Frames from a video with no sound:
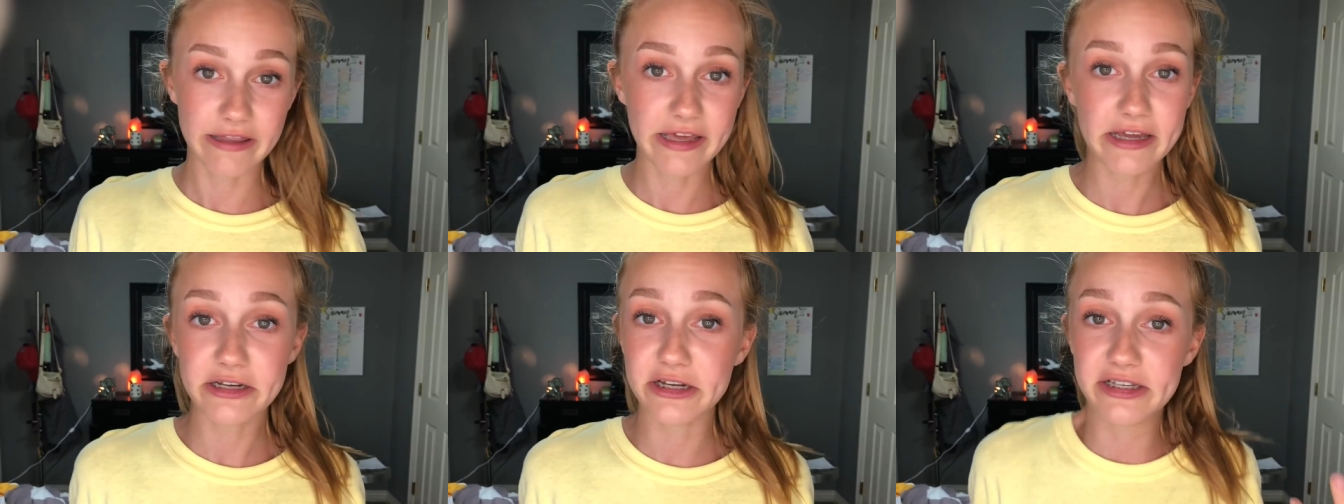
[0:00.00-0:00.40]
I
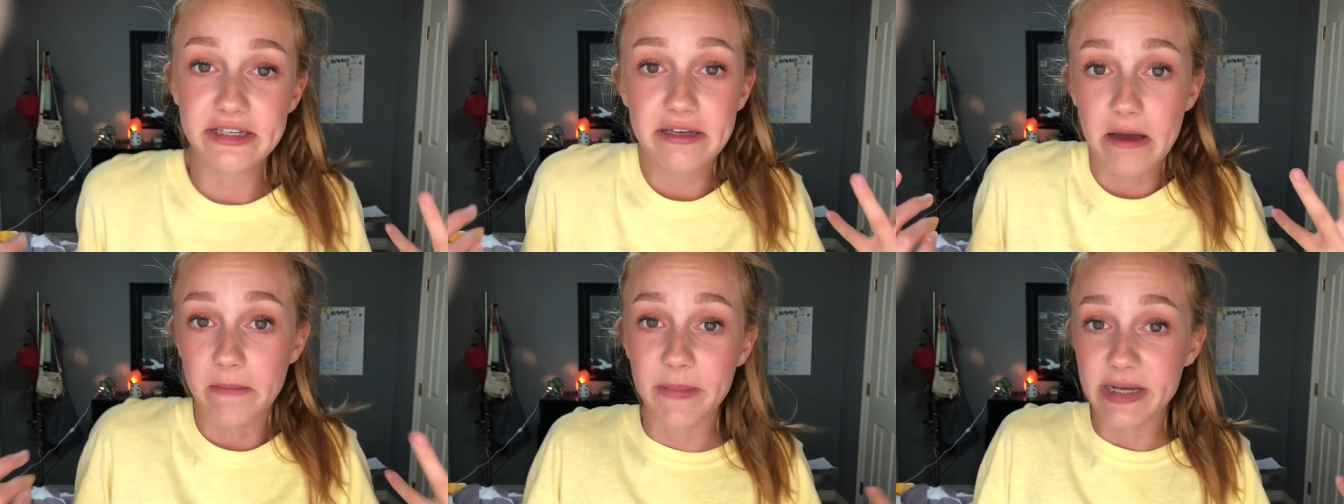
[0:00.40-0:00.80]
think it's
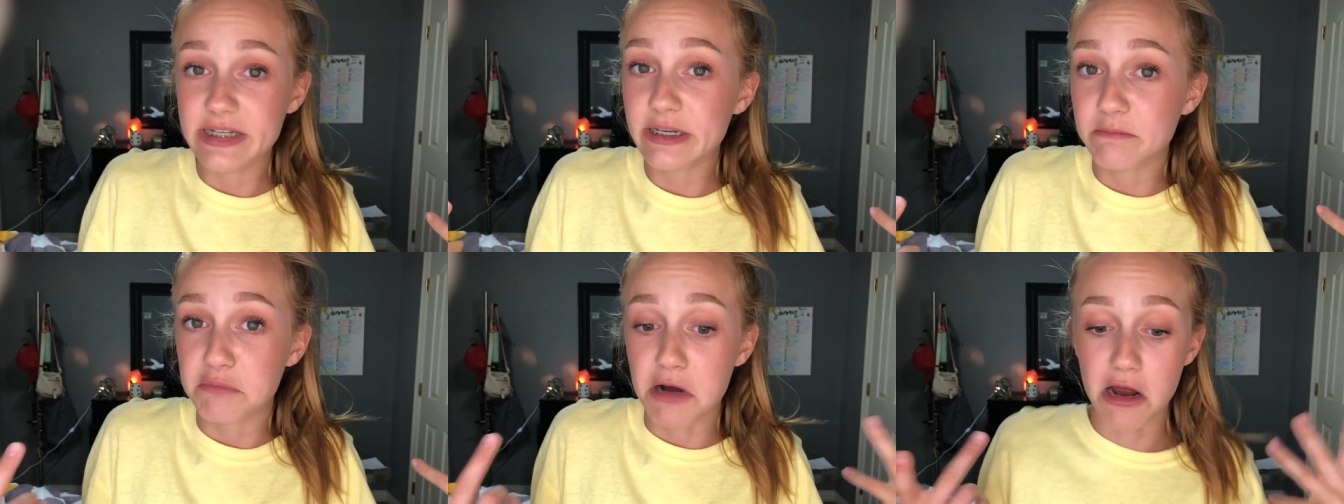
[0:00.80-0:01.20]
just a
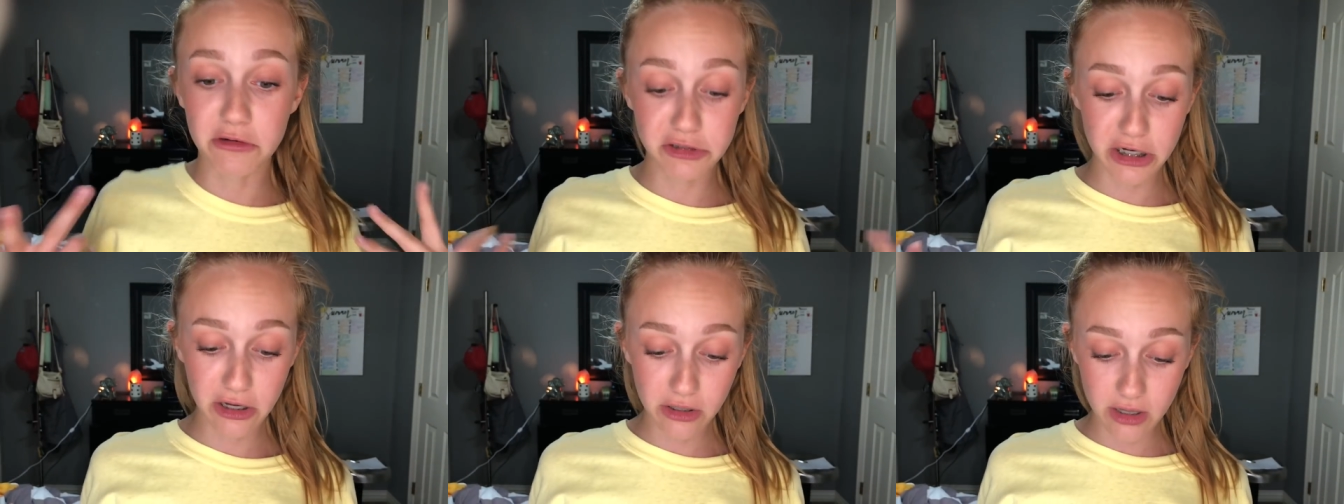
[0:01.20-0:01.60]
basic brow
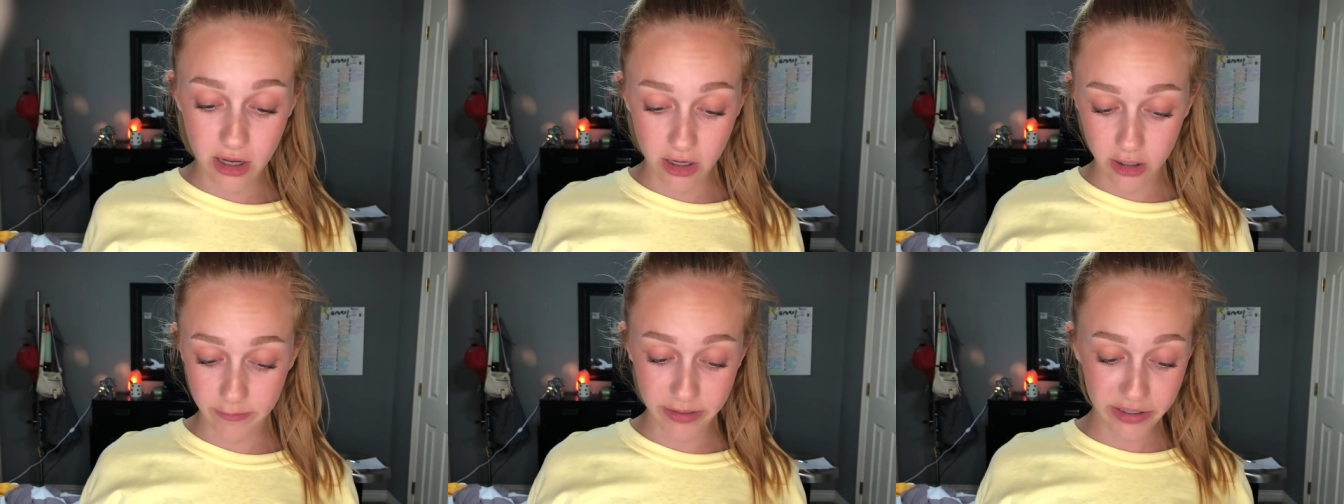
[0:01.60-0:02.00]
gel.
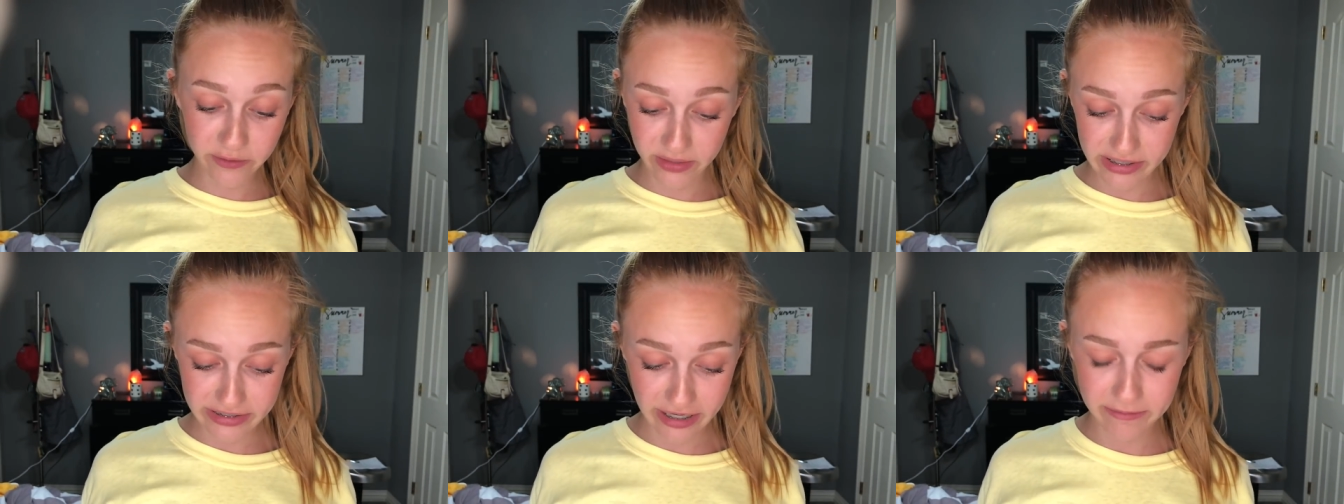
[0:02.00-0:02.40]
Um,
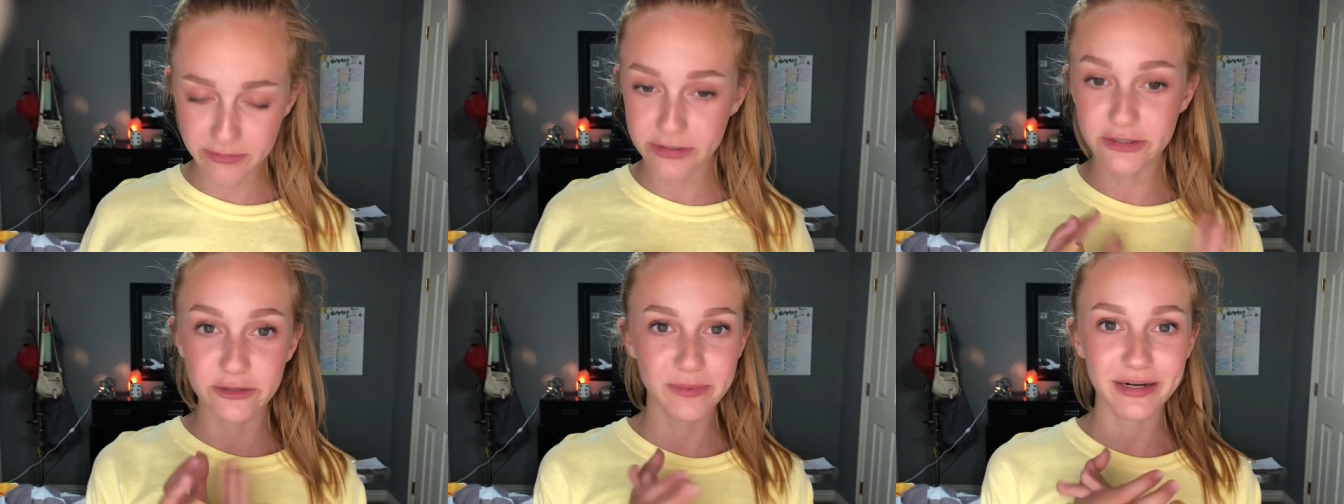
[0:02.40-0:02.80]
anyways, I'm
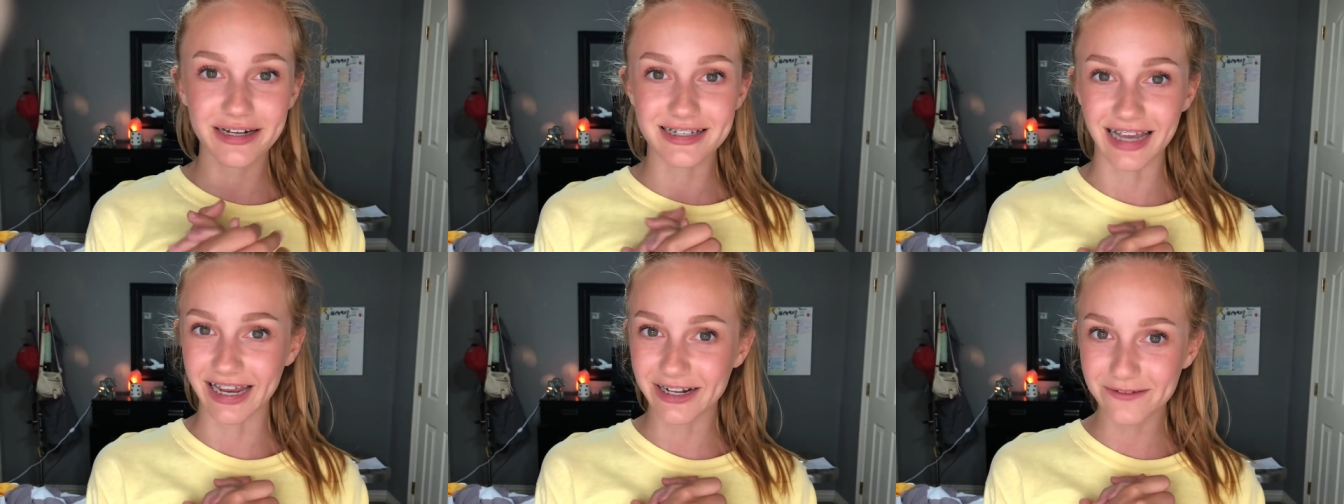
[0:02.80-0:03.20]
super
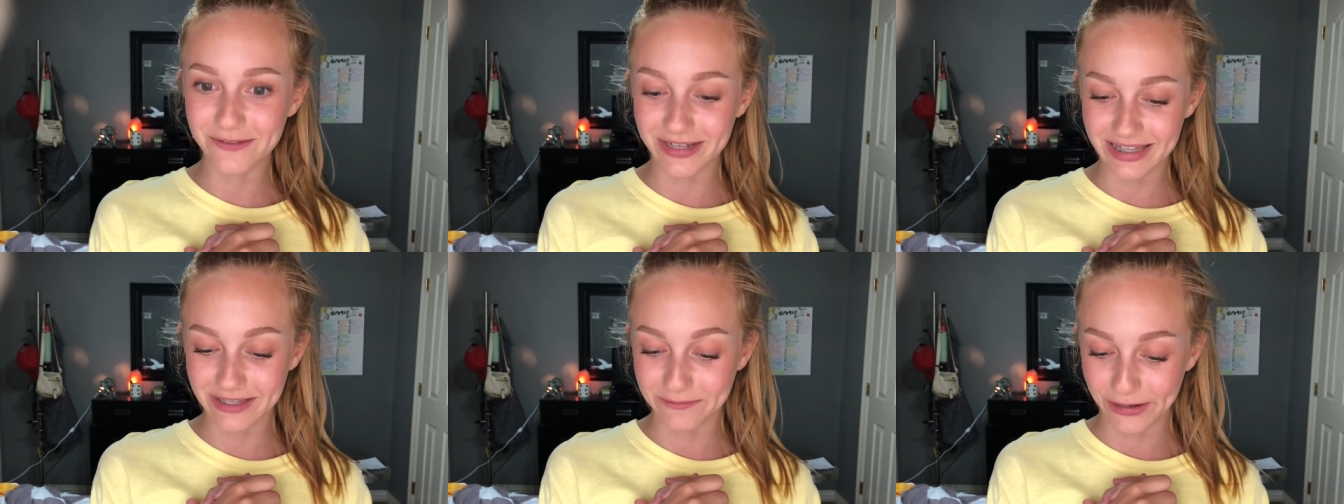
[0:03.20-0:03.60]
excited
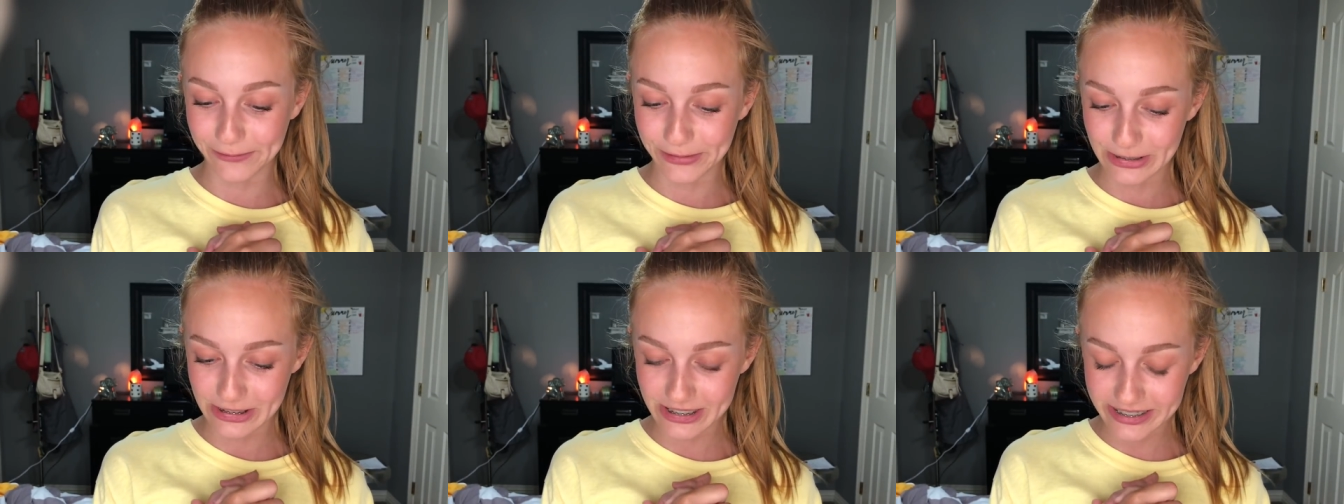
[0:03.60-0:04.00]
with my
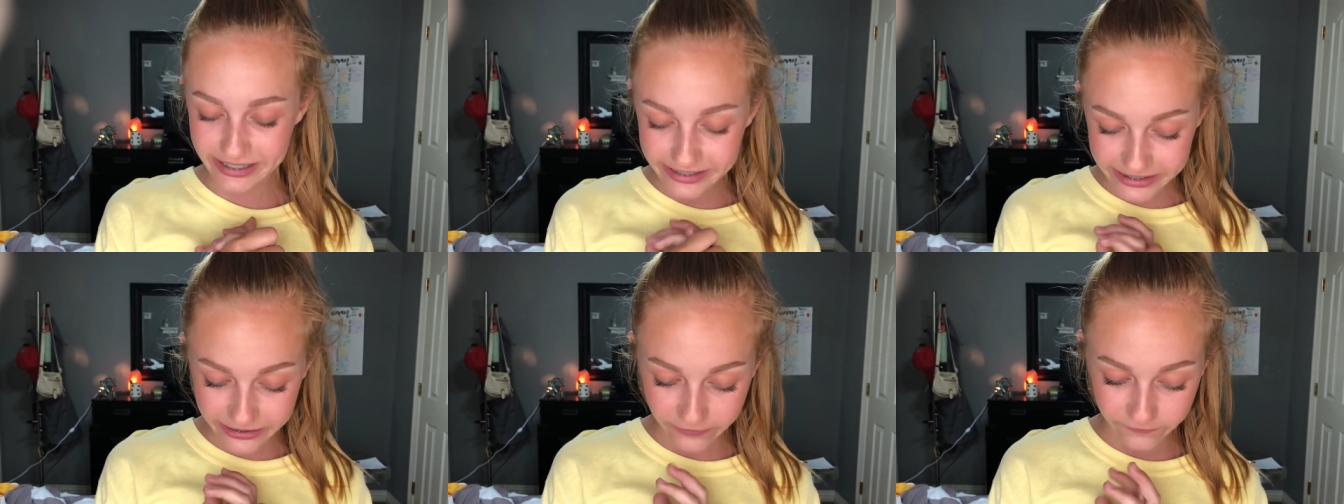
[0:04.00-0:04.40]

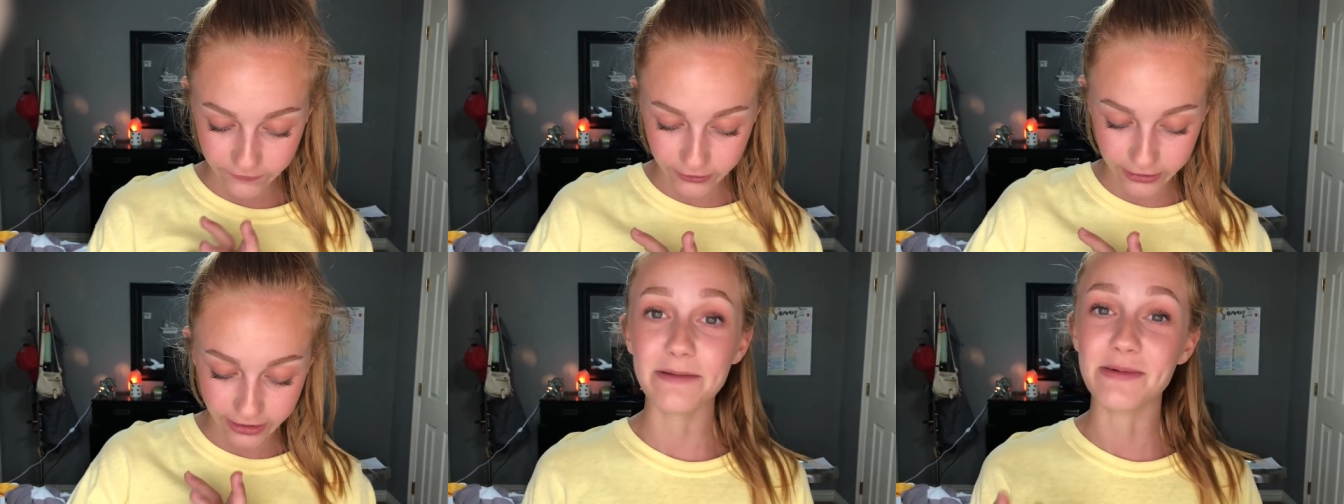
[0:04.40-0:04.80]
purchases so far.